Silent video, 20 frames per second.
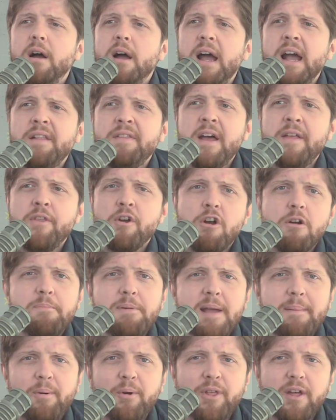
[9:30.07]
and then there are
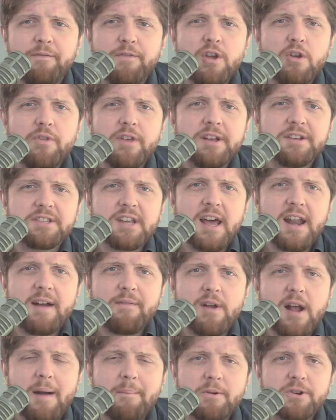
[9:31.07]
people that view this at
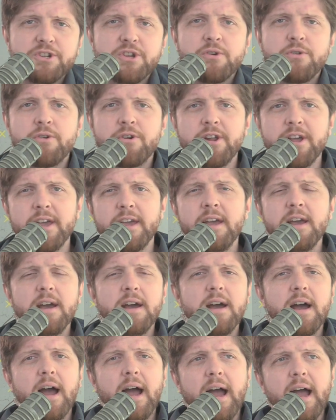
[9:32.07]
every opportunity
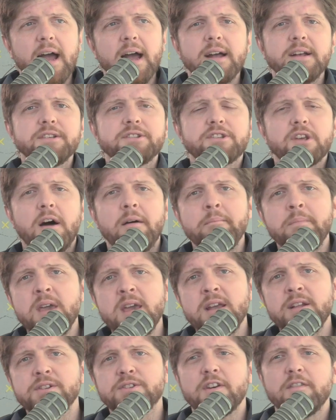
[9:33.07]
as a
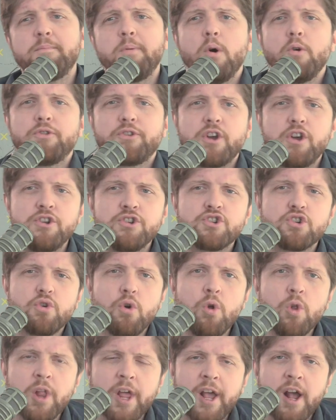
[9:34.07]
means of both
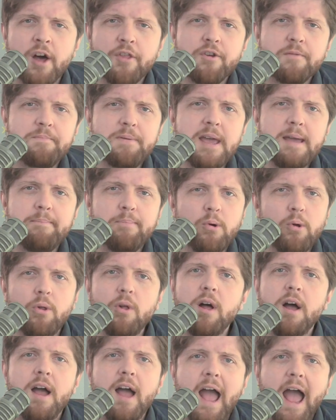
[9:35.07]
controlling other
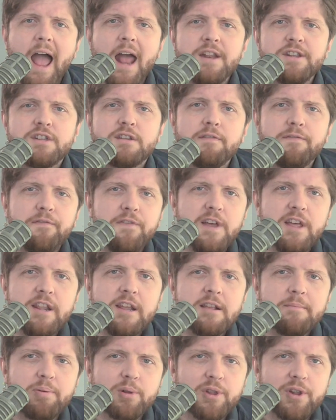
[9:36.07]
people and
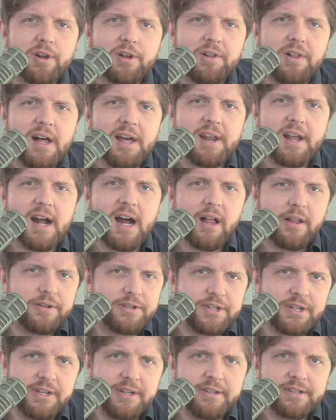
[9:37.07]
defeating political
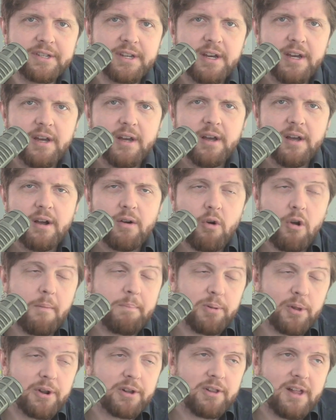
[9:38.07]
ideologies or a
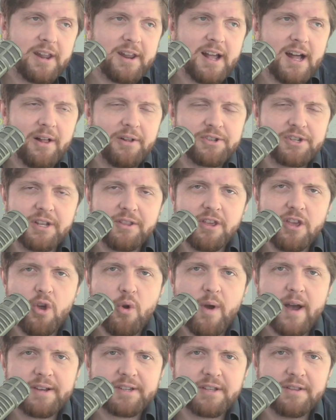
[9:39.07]
political ideology in the
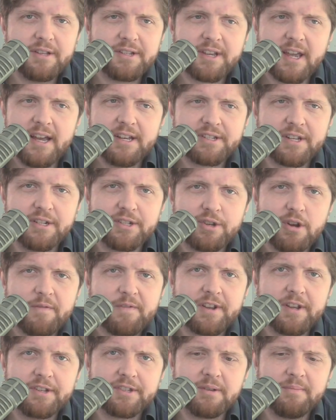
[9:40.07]
US, in this case,
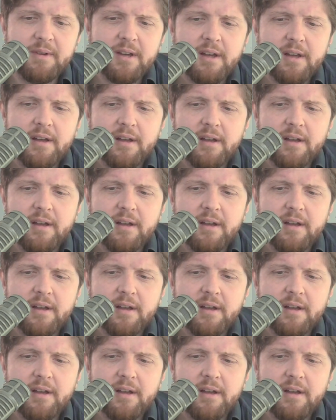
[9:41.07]
conservatism,